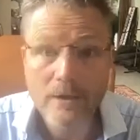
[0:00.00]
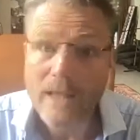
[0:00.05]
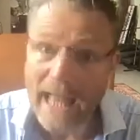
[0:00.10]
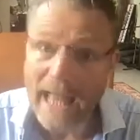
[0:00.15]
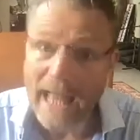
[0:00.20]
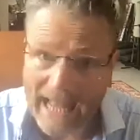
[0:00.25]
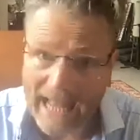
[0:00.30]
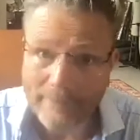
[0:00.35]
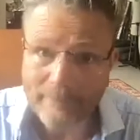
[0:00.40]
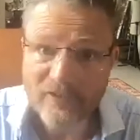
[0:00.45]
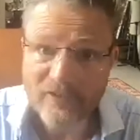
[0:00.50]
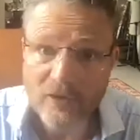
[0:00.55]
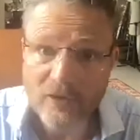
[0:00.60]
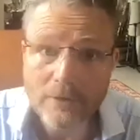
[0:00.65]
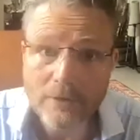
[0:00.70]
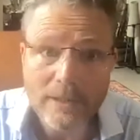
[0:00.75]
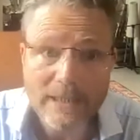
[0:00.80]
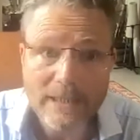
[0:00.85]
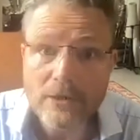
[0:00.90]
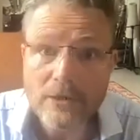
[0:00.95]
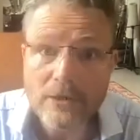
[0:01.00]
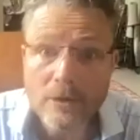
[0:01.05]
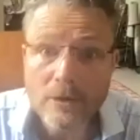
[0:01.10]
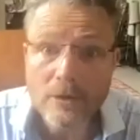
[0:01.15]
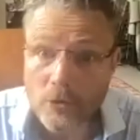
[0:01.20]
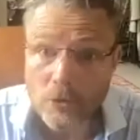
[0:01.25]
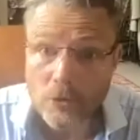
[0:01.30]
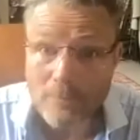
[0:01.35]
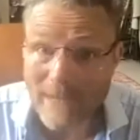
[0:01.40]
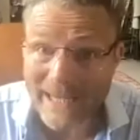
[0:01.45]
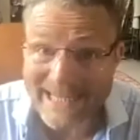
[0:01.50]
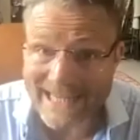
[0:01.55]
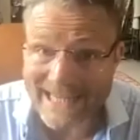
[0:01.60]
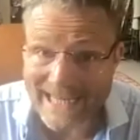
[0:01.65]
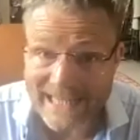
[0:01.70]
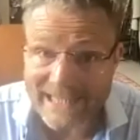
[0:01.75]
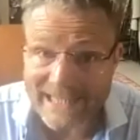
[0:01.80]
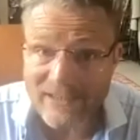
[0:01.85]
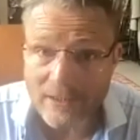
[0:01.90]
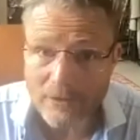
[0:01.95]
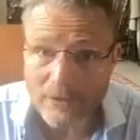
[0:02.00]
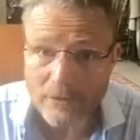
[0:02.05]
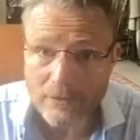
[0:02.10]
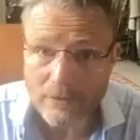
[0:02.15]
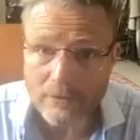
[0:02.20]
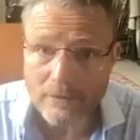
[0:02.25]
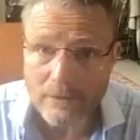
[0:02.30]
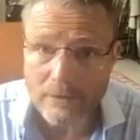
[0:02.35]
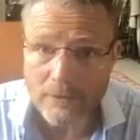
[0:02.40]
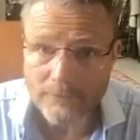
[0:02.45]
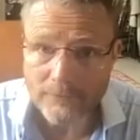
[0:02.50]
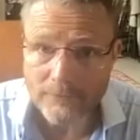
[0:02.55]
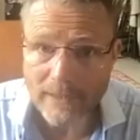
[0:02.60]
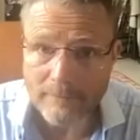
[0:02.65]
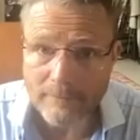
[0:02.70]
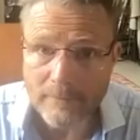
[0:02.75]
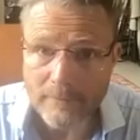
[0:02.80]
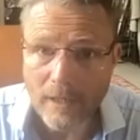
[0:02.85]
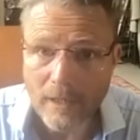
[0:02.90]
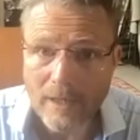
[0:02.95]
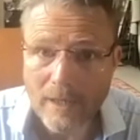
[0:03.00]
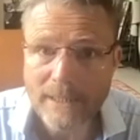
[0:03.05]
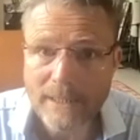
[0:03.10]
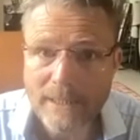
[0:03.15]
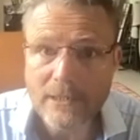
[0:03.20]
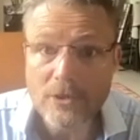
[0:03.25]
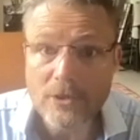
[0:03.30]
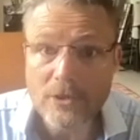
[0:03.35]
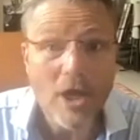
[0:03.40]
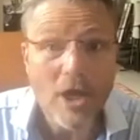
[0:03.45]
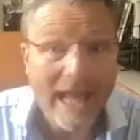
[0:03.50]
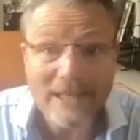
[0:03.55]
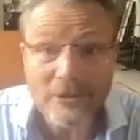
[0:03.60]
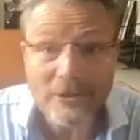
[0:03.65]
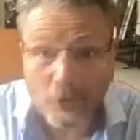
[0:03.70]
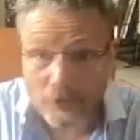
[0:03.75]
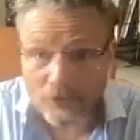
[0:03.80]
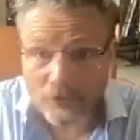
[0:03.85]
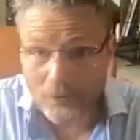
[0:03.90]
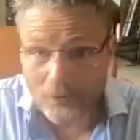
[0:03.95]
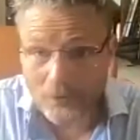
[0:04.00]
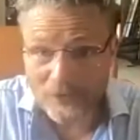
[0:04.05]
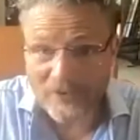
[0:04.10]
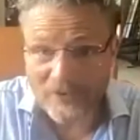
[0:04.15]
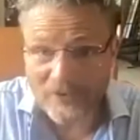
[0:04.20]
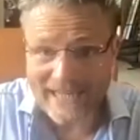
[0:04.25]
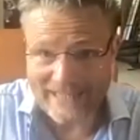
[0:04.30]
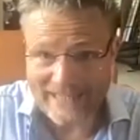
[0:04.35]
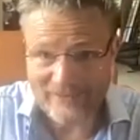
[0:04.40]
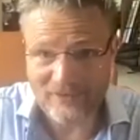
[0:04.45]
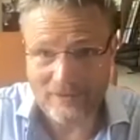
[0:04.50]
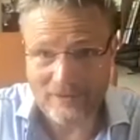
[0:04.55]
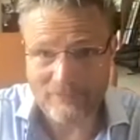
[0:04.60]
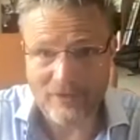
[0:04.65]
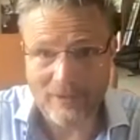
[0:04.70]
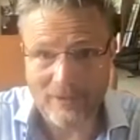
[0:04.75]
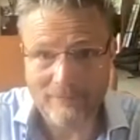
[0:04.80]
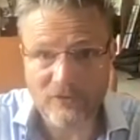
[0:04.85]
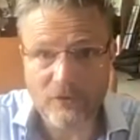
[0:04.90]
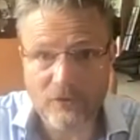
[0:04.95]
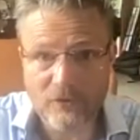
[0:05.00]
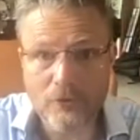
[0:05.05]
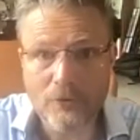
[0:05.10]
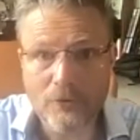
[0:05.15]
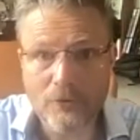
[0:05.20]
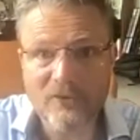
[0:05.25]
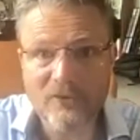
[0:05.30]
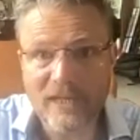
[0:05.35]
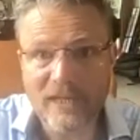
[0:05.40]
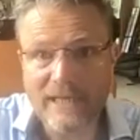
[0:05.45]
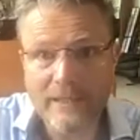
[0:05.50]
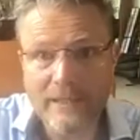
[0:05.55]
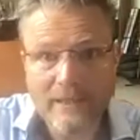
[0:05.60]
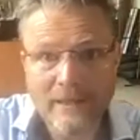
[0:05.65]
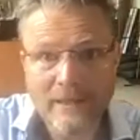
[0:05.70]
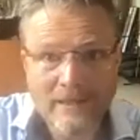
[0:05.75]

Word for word: absolutely you, would make an idiot of them i mean you, and you do see it sometimes you do see